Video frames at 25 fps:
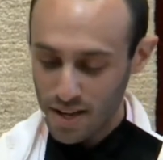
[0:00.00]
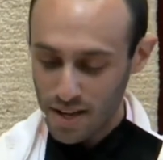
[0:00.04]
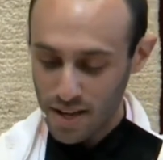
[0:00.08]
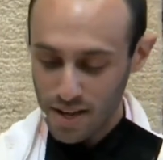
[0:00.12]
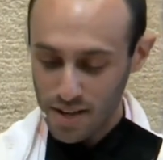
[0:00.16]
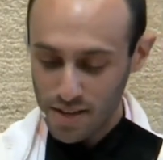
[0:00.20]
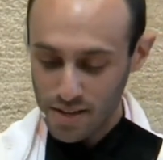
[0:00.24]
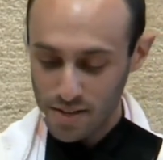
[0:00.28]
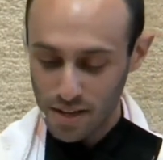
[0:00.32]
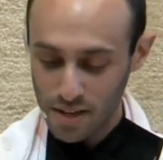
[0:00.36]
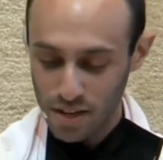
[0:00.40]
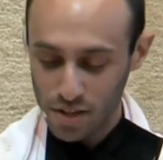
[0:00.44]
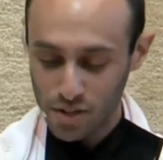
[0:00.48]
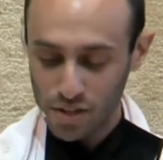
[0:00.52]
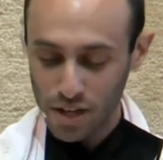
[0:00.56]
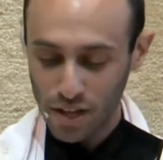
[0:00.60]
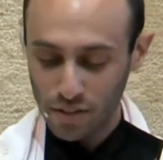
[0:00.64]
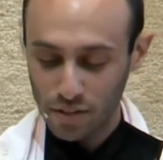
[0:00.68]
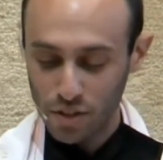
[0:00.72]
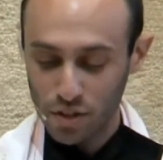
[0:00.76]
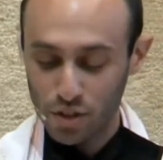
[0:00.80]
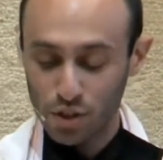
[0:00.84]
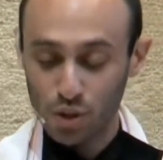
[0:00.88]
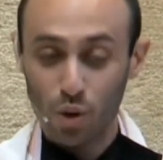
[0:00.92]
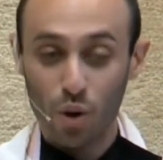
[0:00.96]
such that the
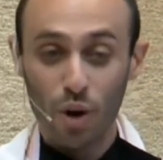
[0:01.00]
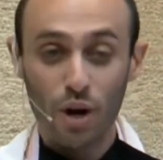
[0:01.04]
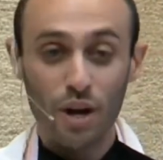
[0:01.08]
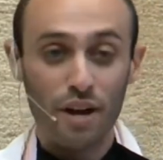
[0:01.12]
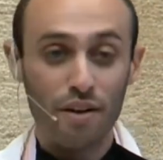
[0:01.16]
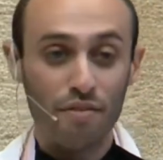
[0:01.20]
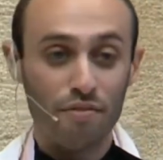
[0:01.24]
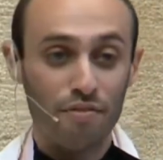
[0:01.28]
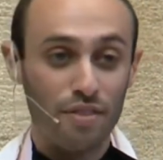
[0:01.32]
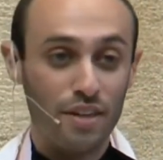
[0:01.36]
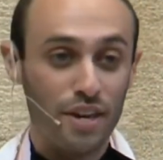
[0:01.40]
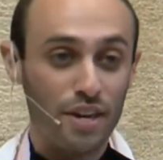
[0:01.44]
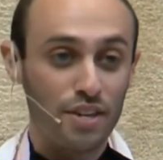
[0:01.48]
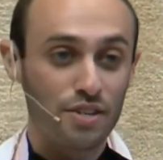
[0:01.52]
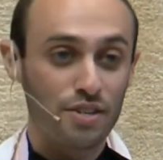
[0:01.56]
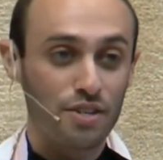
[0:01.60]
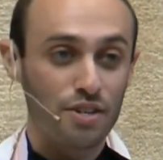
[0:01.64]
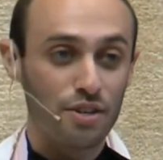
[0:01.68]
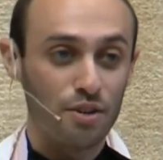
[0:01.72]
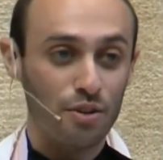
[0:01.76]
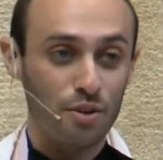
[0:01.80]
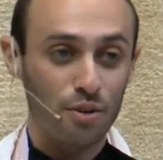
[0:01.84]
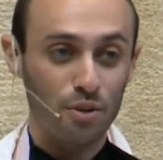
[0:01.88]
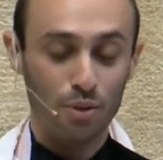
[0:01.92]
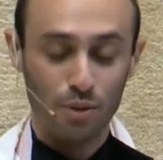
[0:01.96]
joy of this
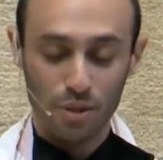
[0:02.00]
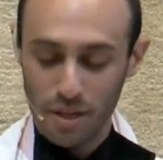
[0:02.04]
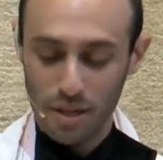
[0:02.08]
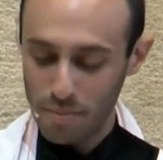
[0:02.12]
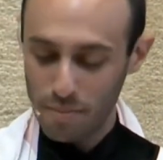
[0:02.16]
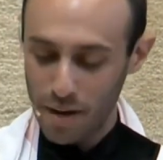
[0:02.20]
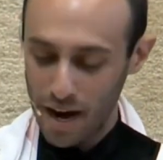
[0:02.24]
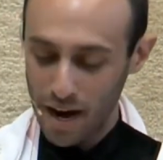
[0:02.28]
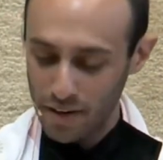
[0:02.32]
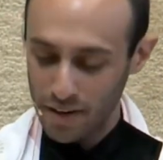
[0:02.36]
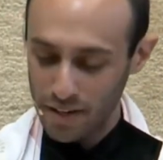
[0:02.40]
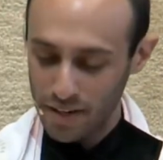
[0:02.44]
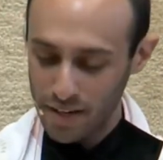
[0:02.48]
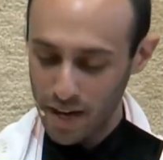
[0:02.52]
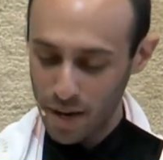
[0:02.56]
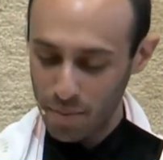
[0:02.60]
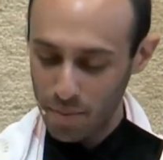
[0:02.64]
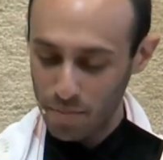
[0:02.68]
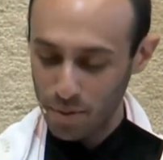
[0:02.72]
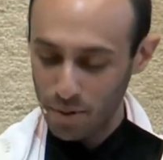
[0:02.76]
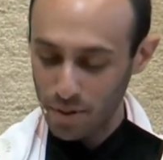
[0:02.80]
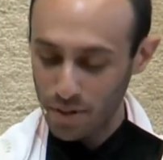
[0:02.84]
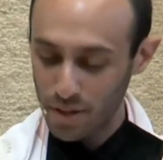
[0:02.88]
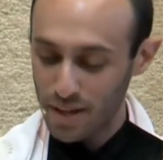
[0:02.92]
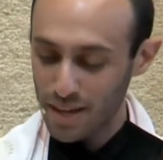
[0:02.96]
newly married
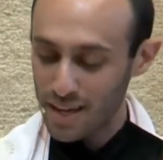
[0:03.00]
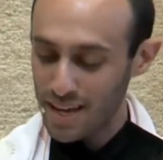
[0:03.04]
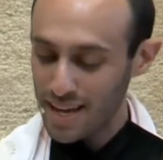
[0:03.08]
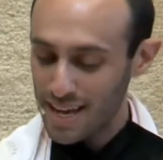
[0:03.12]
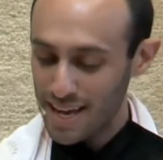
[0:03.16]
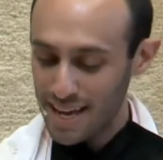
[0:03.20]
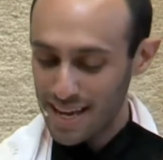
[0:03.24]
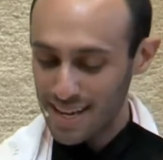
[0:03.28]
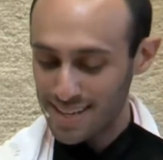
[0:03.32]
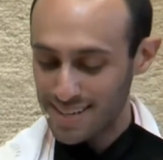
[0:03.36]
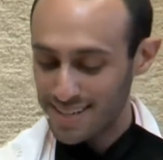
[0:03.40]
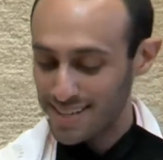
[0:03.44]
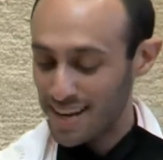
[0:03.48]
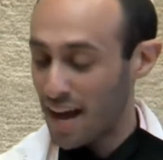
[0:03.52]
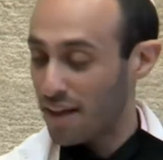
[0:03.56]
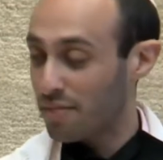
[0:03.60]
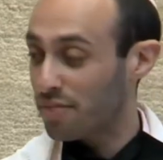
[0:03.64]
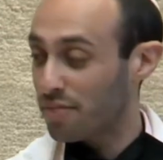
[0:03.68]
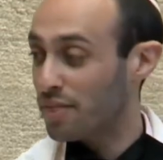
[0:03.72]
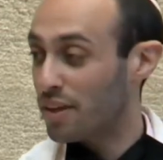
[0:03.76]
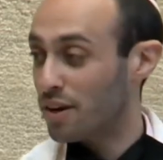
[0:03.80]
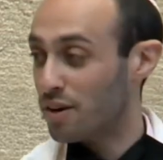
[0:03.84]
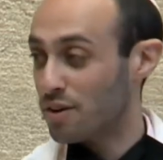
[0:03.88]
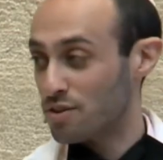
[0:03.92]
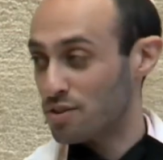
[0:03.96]
couple is not
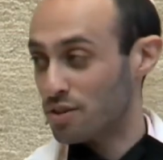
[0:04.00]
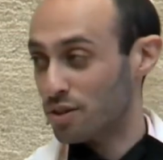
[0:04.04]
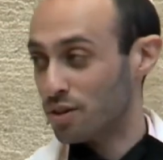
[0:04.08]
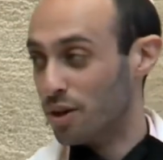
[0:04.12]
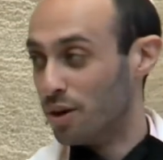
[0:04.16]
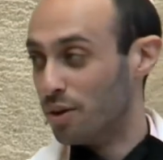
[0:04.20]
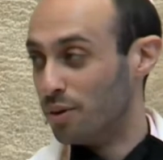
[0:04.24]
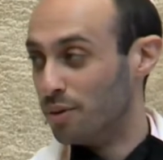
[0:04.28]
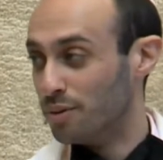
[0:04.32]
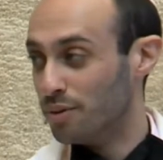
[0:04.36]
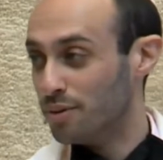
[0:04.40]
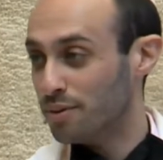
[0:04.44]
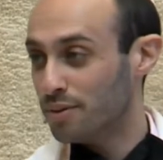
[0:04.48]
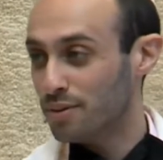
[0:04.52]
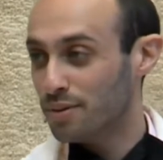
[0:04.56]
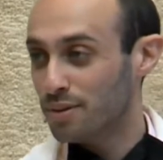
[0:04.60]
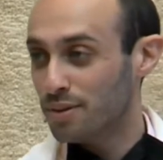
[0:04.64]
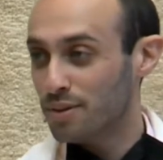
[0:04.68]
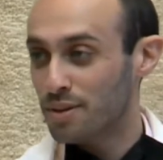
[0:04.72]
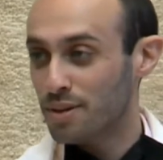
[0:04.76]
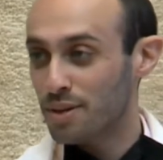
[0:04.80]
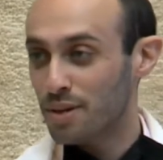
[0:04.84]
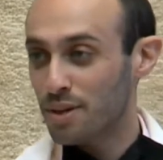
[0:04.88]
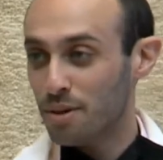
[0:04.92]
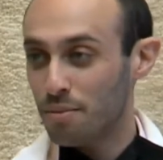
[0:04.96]
theirs alone,
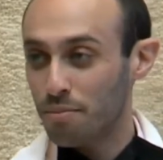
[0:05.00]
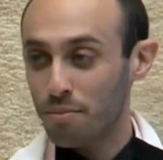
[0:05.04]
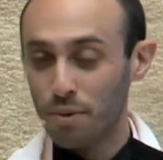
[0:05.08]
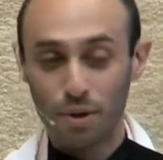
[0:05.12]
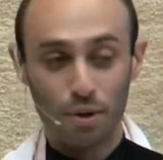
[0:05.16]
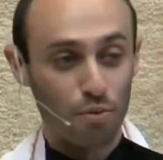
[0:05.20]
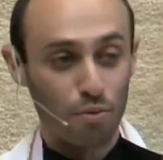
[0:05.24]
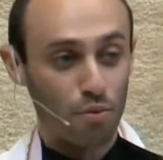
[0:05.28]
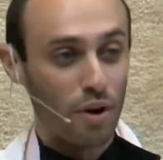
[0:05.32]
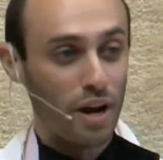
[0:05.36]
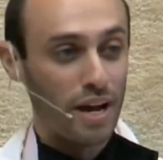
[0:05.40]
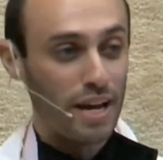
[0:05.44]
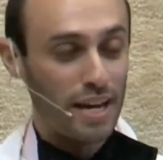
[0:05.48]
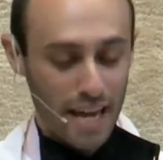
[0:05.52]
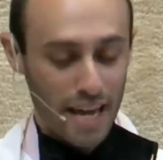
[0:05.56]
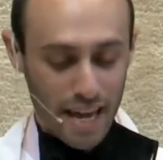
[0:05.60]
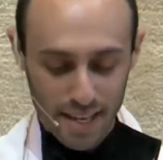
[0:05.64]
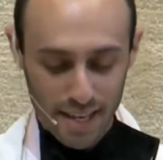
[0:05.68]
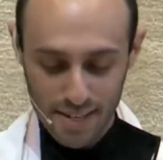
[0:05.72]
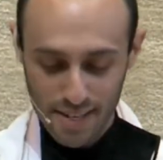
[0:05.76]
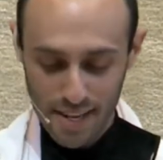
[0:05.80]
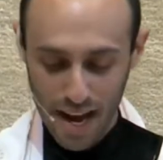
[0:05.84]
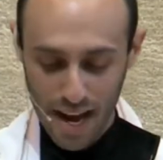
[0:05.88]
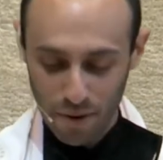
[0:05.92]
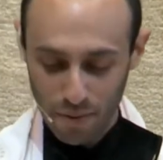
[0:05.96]
but it
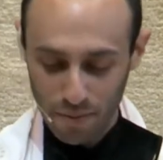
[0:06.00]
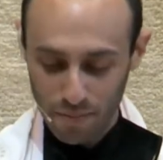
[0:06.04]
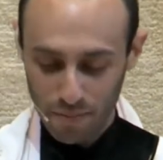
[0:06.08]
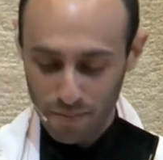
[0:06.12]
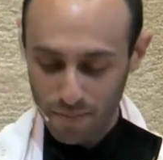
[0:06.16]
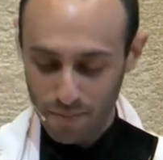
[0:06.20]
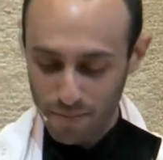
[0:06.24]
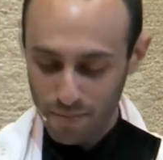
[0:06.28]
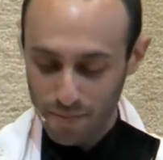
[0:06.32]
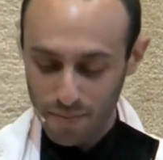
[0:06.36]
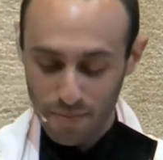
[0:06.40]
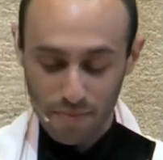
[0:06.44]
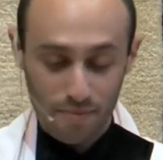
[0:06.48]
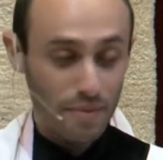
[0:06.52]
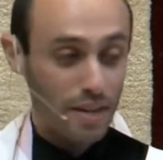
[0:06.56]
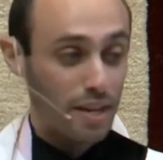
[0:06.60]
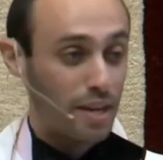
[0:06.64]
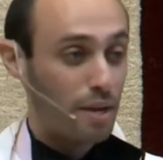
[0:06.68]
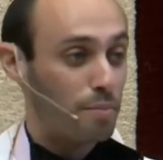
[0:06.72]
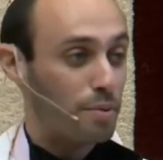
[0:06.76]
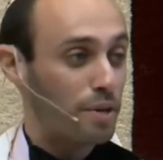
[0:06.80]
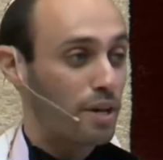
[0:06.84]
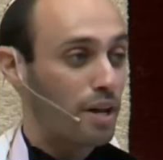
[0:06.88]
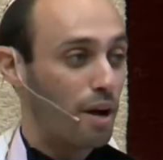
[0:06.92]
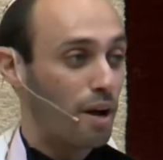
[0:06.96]
radiates out and it
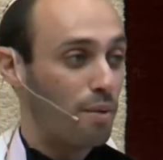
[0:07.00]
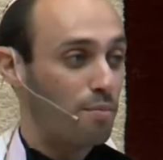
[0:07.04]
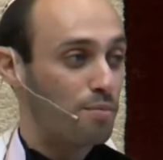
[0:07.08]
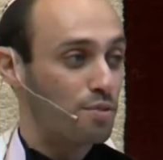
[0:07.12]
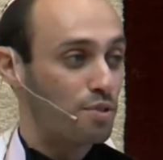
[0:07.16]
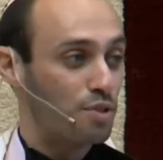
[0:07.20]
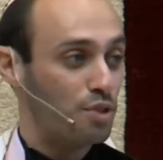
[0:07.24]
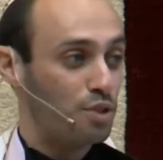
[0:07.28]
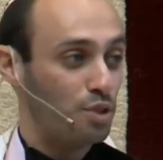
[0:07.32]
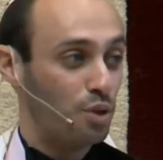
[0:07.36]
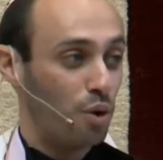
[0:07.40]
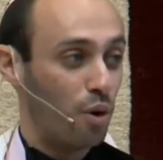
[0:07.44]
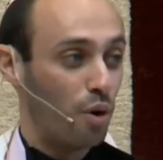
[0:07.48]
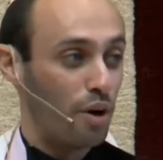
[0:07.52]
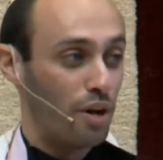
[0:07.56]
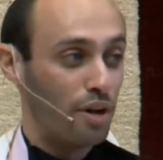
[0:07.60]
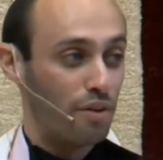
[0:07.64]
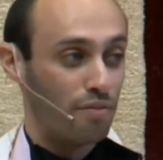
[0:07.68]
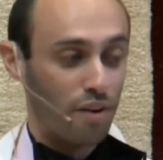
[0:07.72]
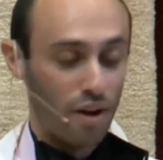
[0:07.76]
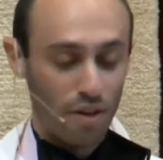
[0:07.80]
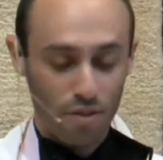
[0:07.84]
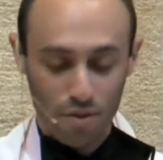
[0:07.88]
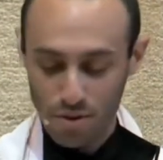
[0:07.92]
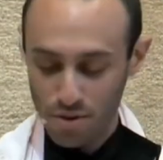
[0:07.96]
becomes the joy of
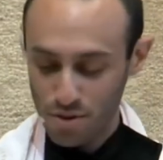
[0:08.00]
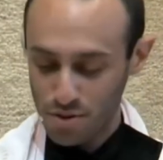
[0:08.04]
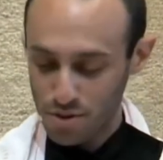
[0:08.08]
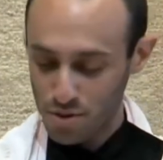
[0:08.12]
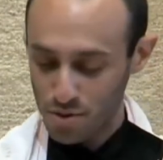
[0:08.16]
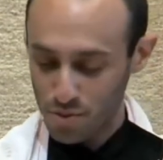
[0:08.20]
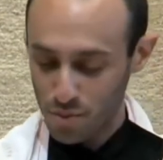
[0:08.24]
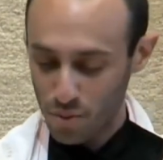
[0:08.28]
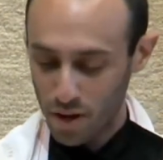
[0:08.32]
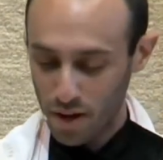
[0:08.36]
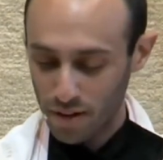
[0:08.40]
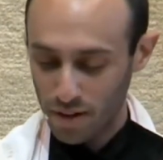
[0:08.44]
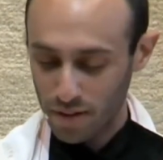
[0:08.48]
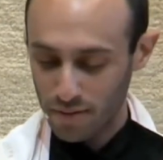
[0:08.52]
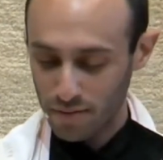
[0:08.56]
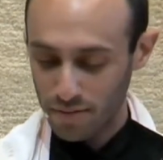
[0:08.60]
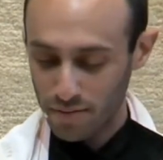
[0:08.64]
others as well.